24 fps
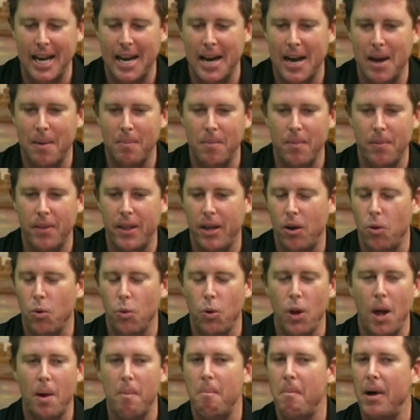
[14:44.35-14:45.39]
They're
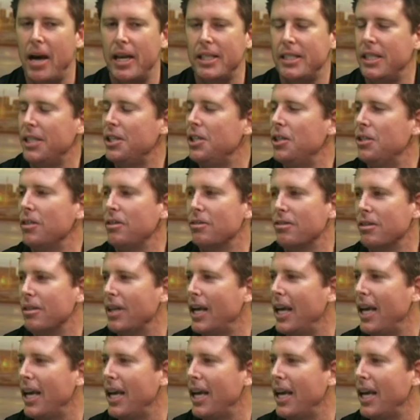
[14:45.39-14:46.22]
all amazing children,